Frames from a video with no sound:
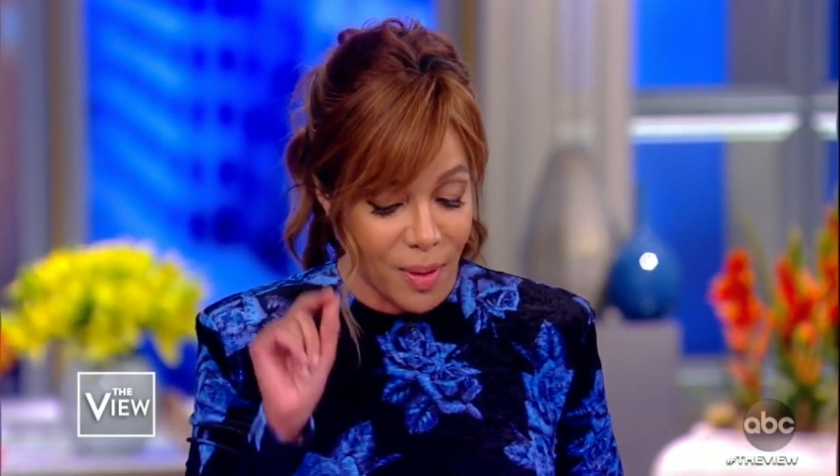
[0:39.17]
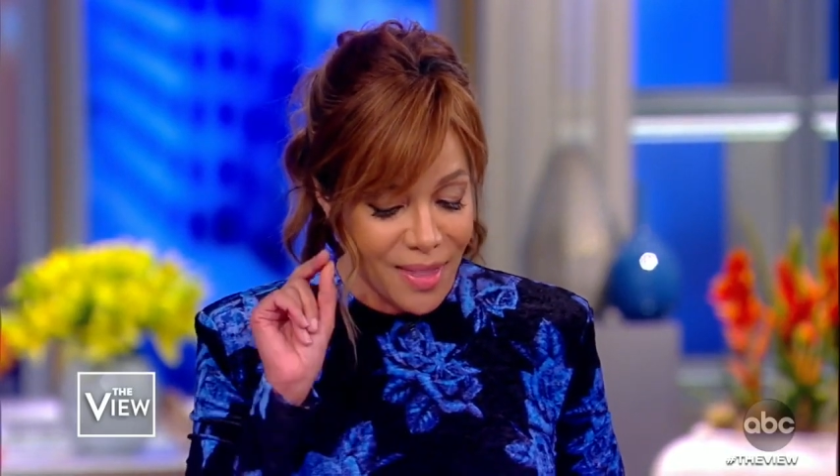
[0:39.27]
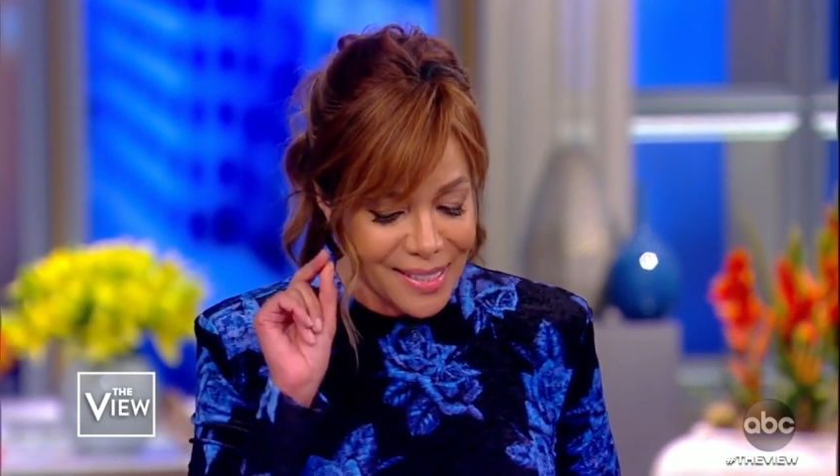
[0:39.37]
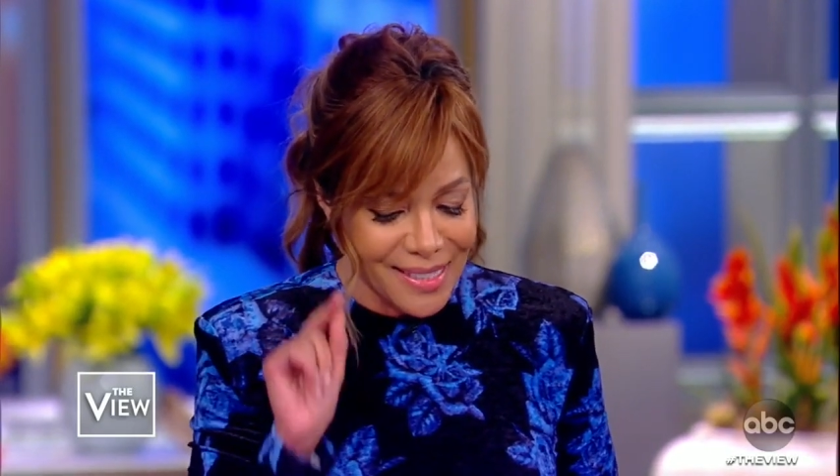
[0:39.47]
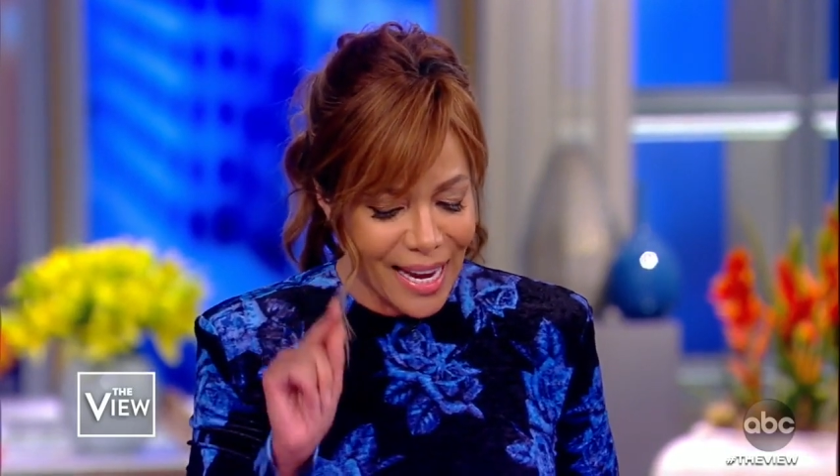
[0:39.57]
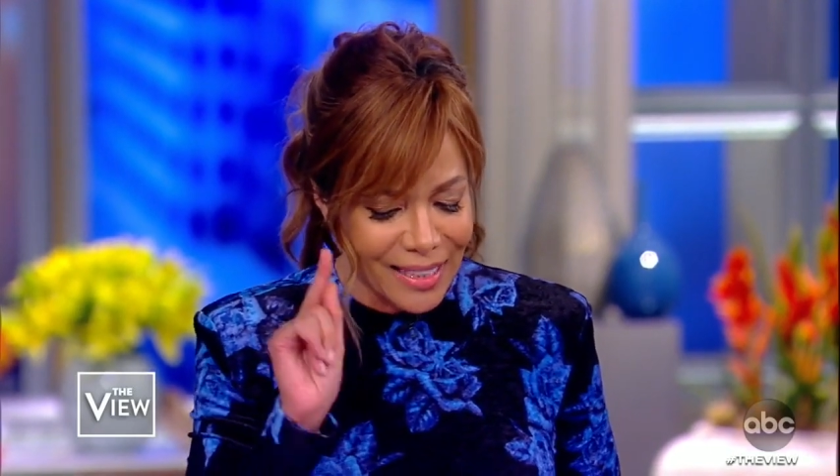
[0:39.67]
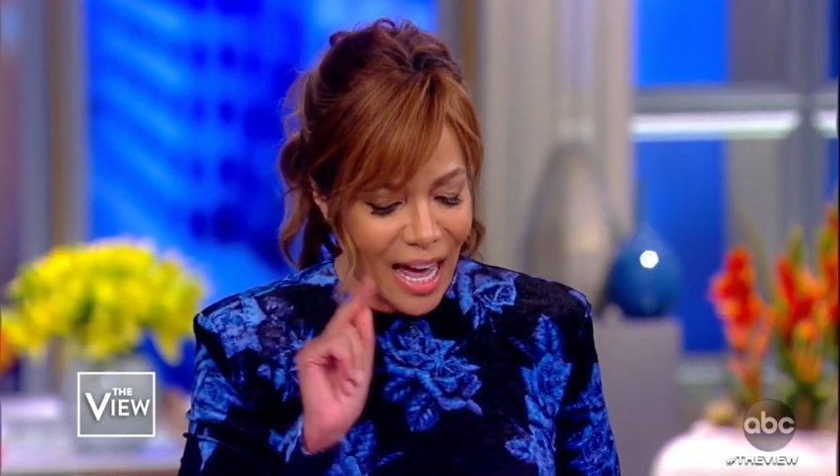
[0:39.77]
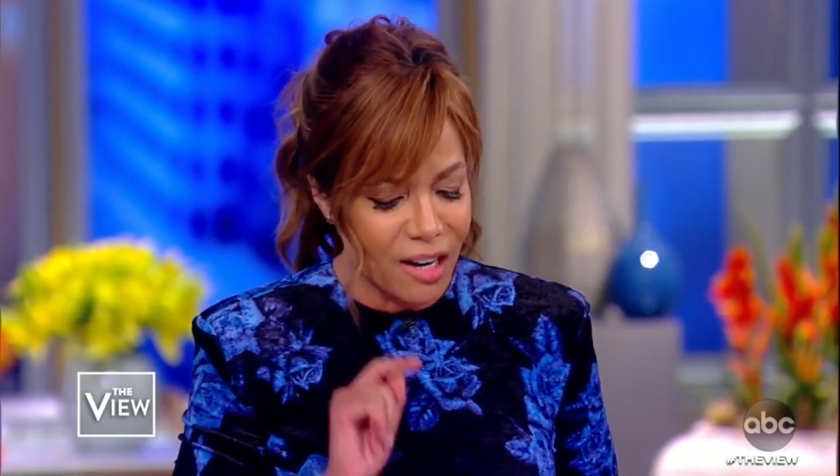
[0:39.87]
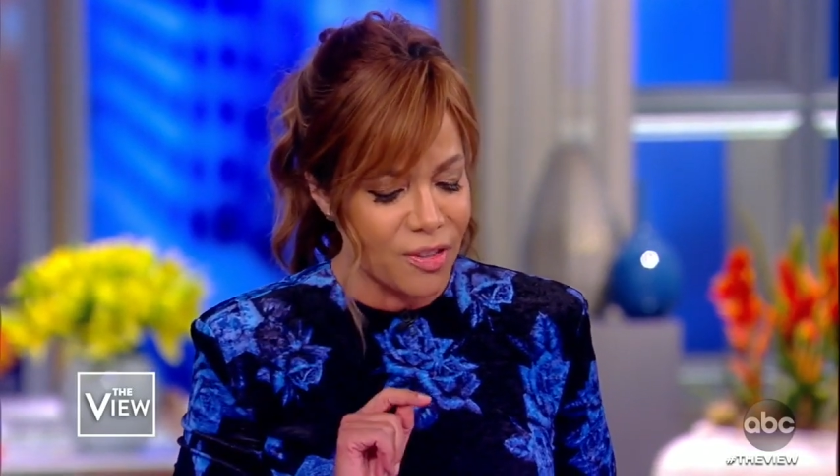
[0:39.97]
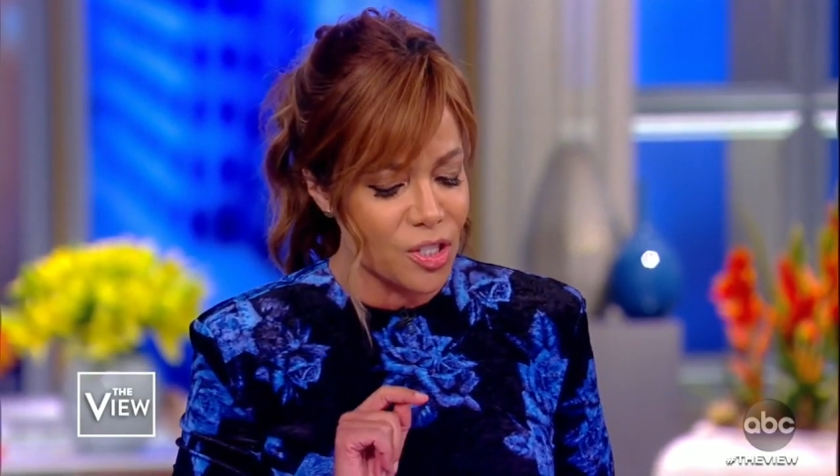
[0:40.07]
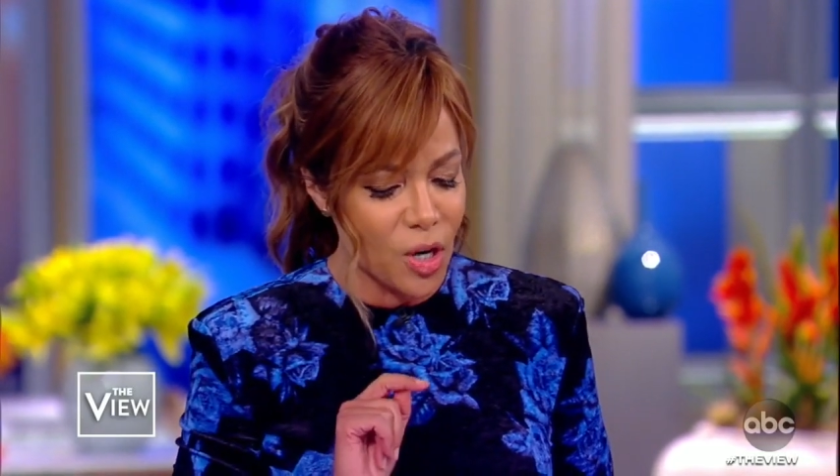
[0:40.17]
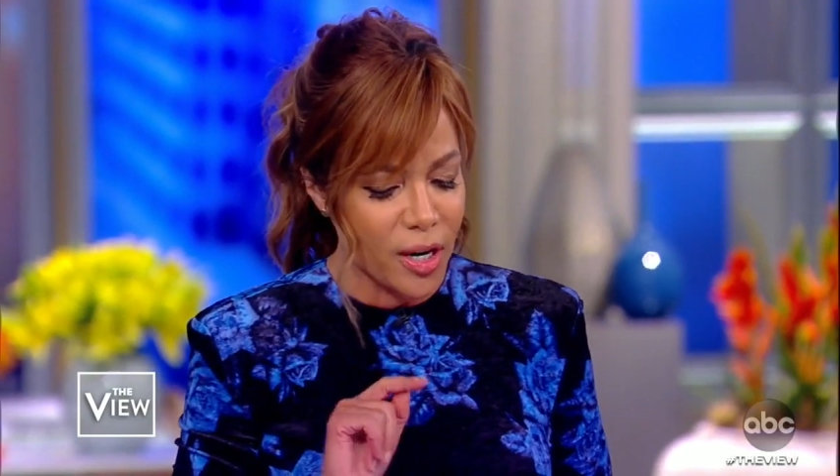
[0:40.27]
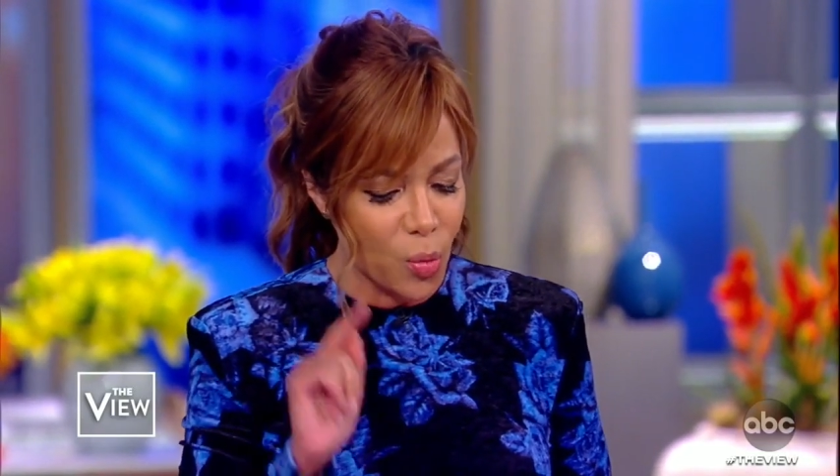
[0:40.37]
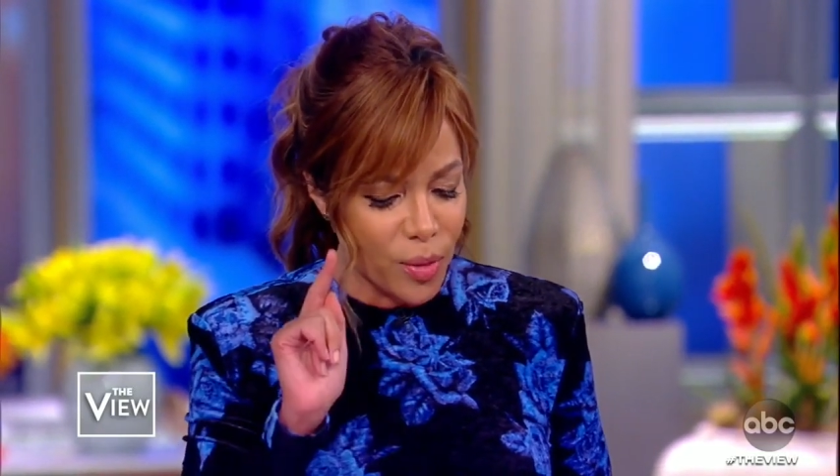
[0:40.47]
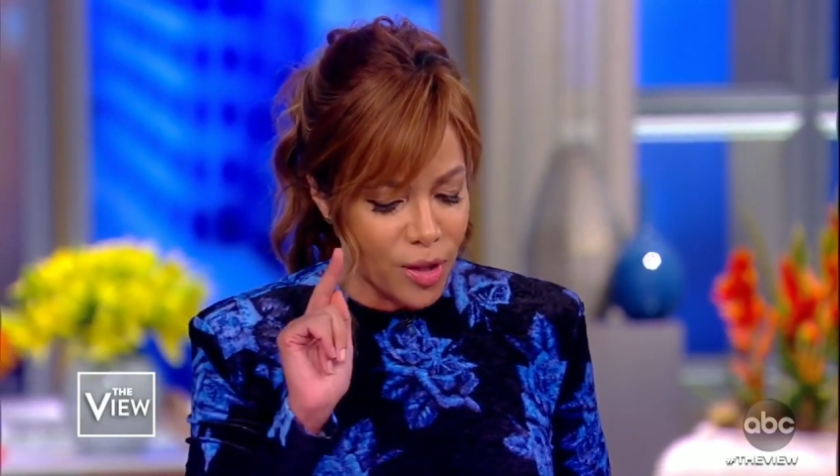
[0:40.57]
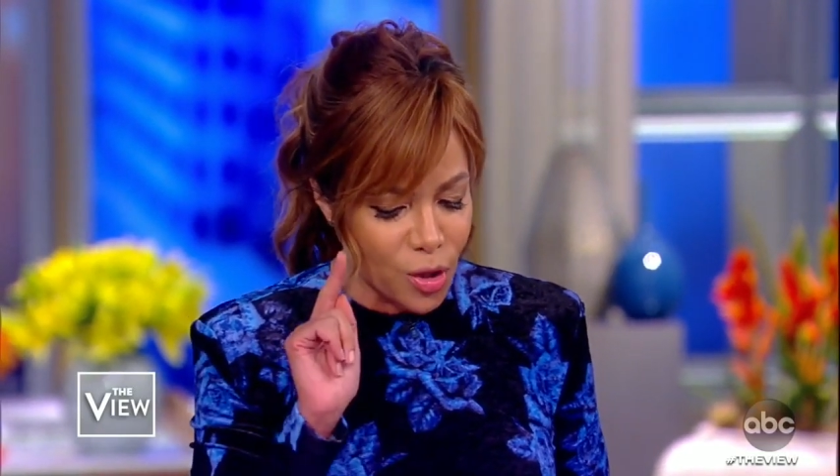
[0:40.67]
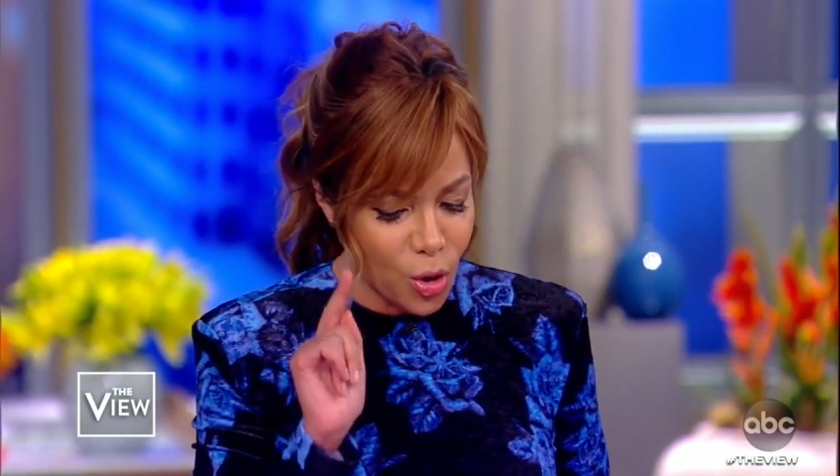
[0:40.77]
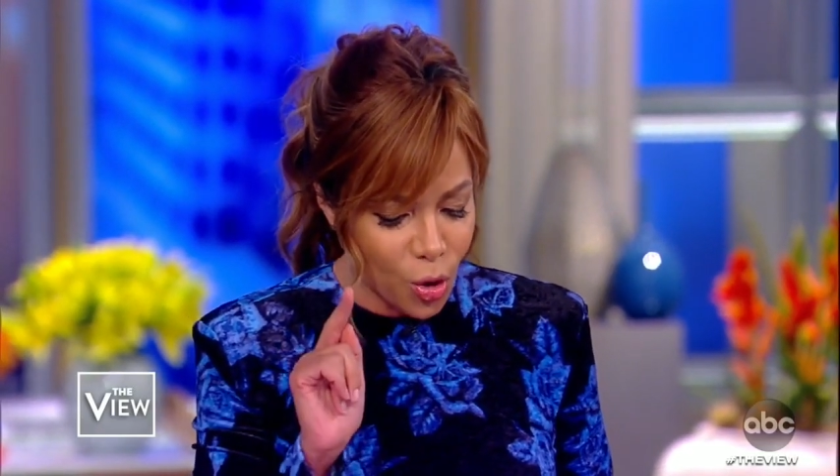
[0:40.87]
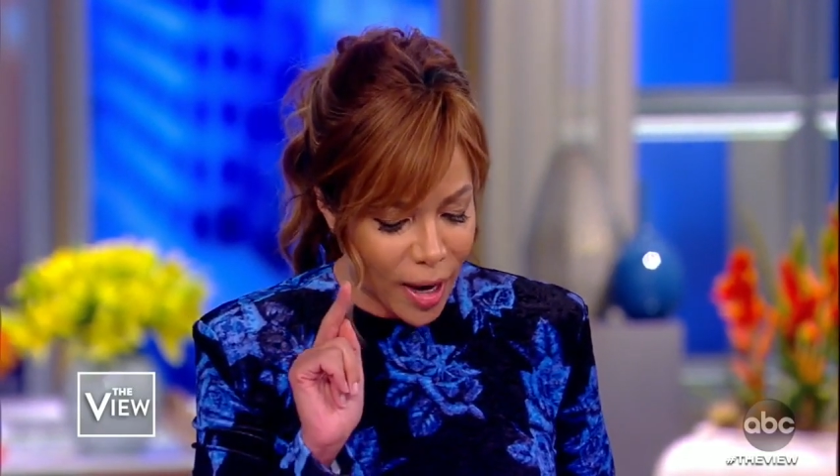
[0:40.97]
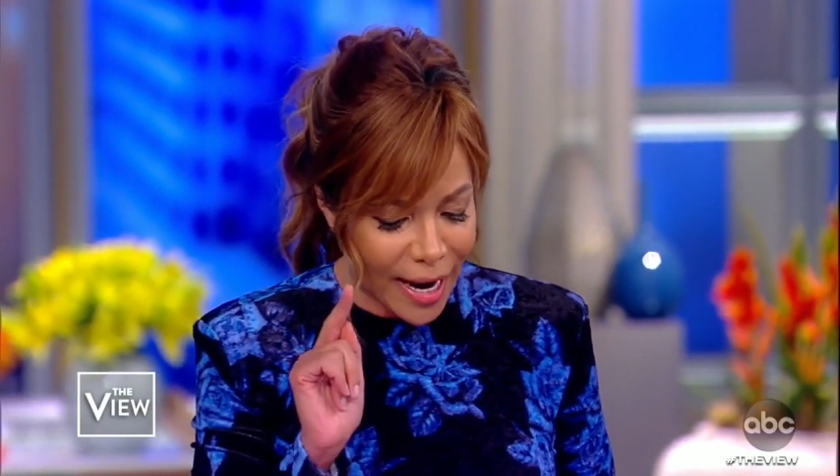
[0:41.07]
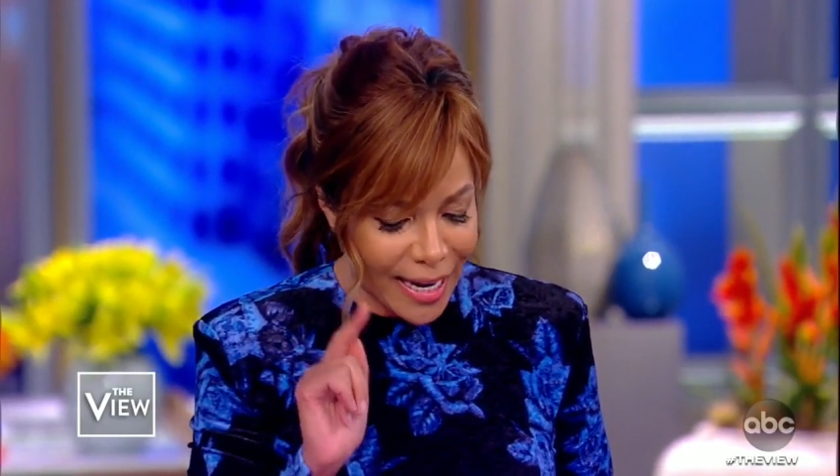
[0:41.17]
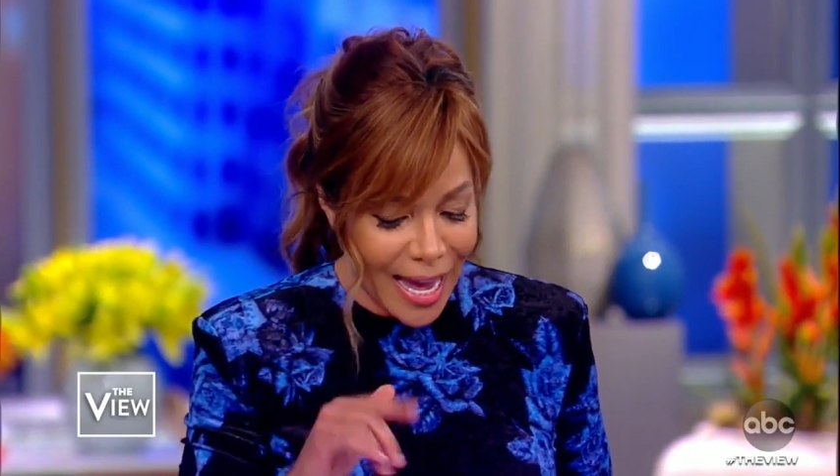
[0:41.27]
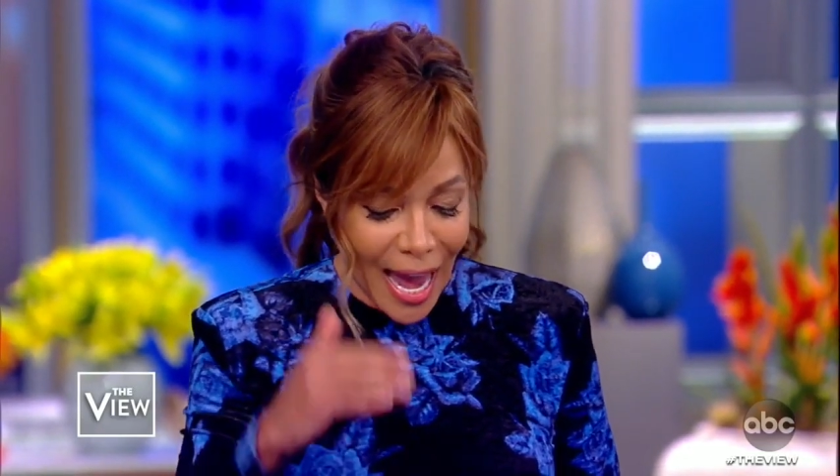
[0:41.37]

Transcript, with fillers: but they say a lot of it started with the Ukraine.